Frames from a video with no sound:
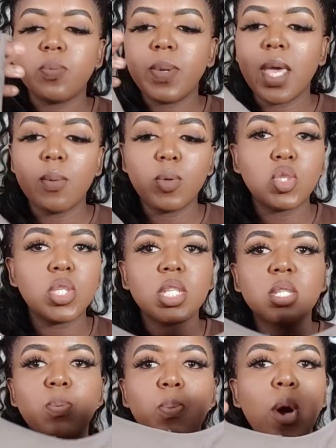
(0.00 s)
be able to
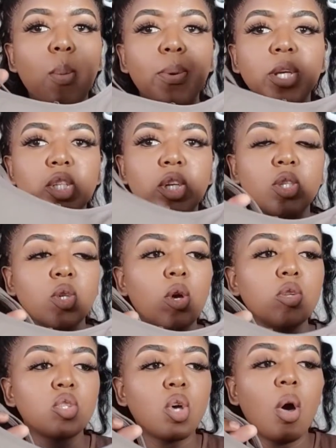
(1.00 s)
just pop a shirt
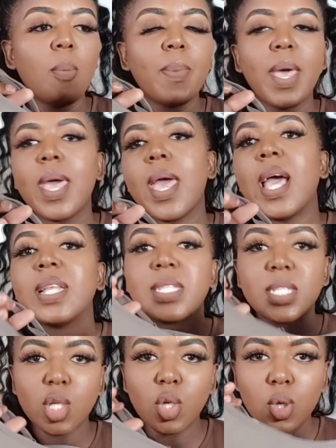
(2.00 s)
on top and
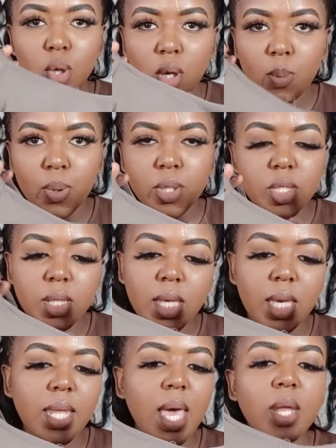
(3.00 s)
still look put
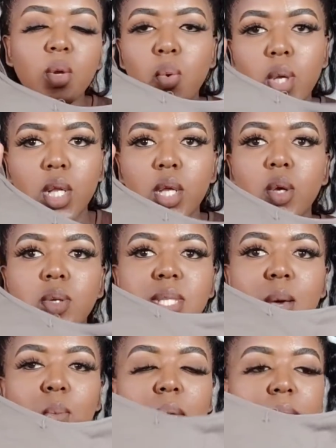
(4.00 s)
together and quickly go
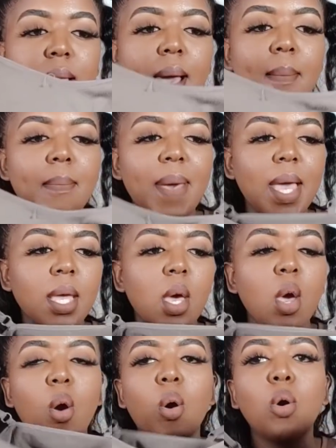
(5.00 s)
somewhere and come back.
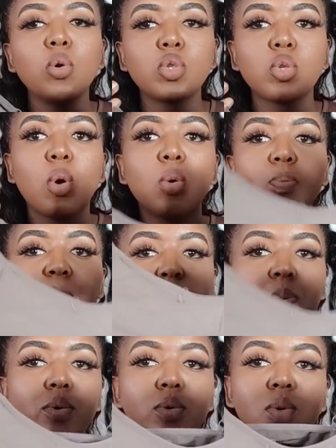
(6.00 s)
Also,
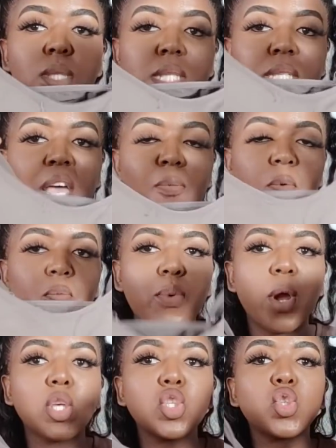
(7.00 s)
people use these type of
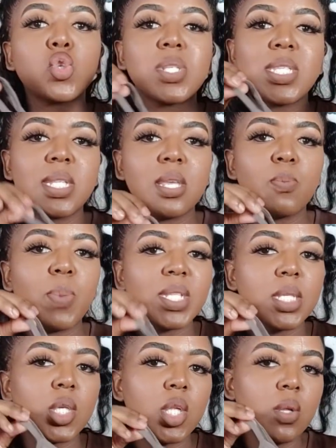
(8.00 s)
bras to sleep,
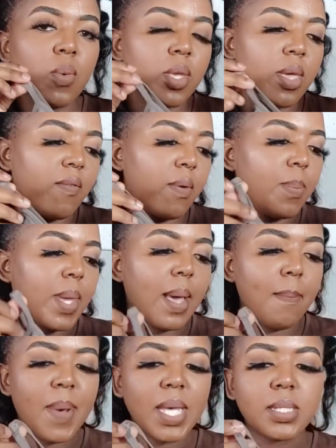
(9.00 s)
particularly when you have a
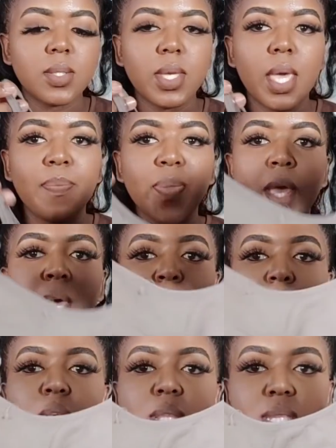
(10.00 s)
bigger bust, okay?
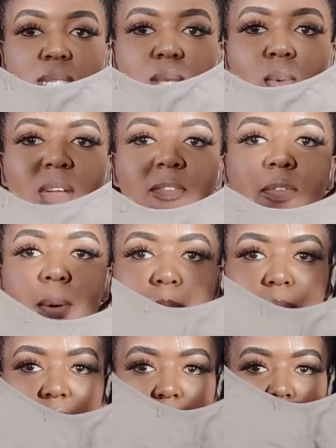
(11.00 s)
So this is the one
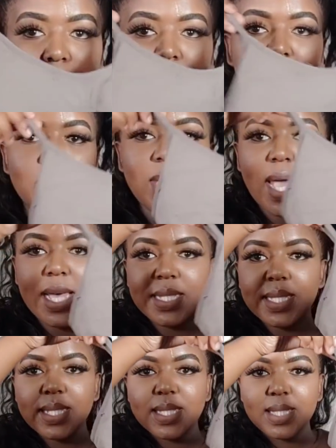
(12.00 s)
from Pep. Can you
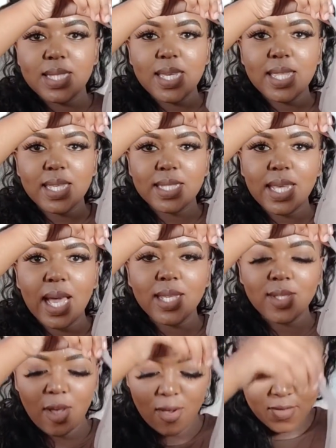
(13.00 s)
guys see the
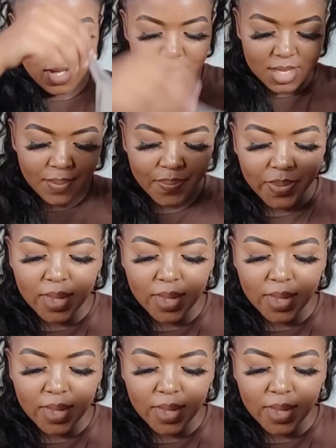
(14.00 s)
size of it?